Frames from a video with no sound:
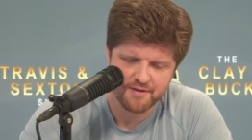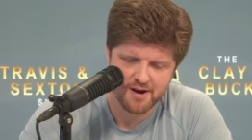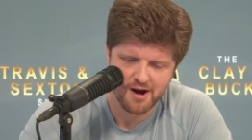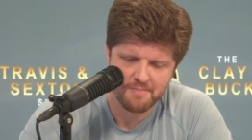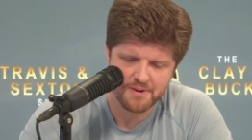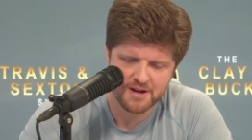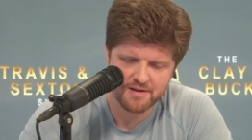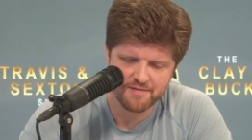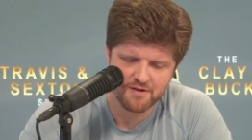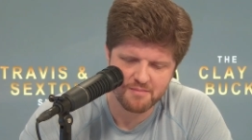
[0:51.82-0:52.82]
up
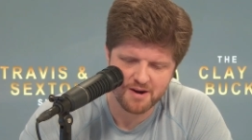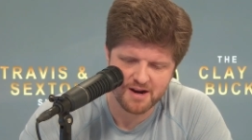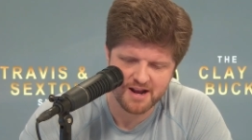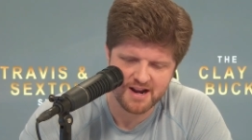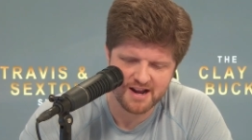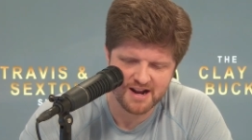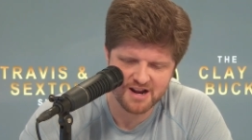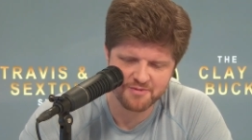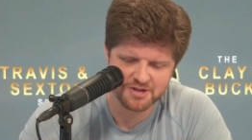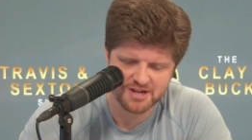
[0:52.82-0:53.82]
in Vermont, and, and I
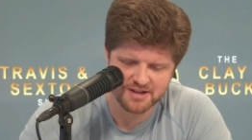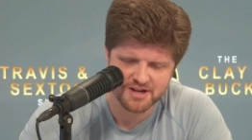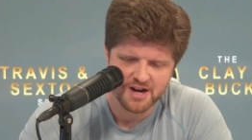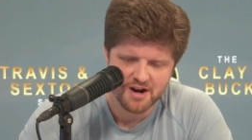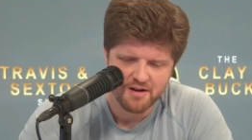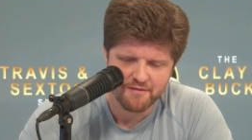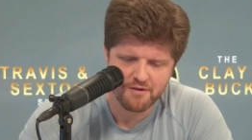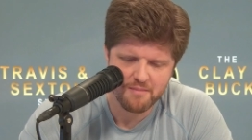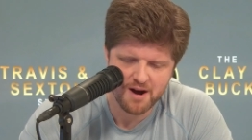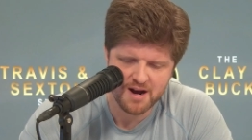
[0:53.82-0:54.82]
always say this
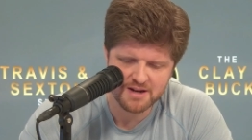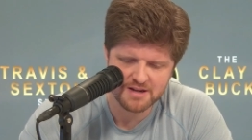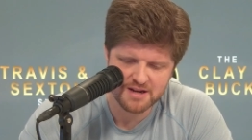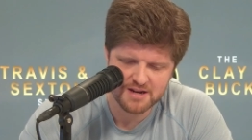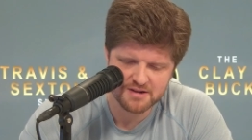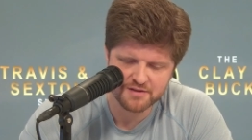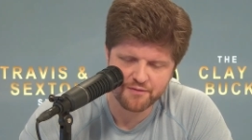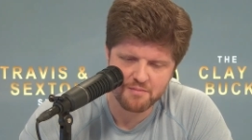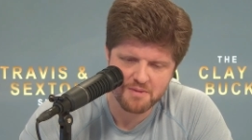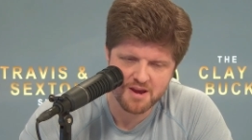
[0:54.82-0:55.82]
Vermont is
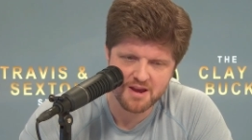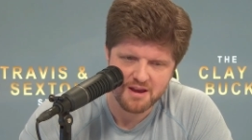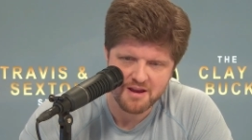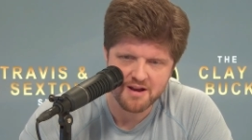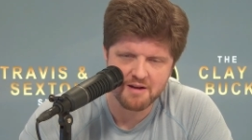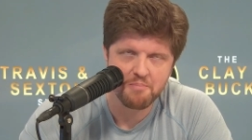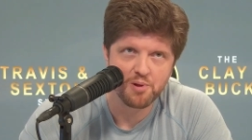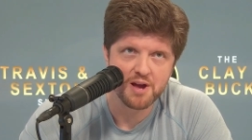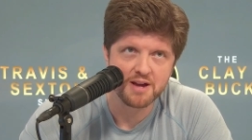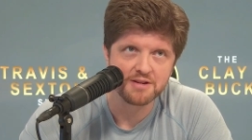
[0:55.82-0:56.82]
for me a
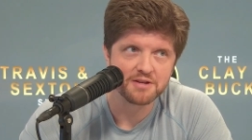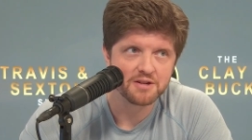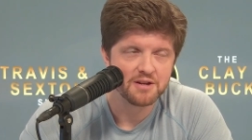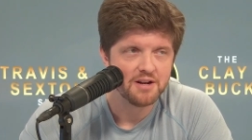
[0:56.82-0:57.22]
place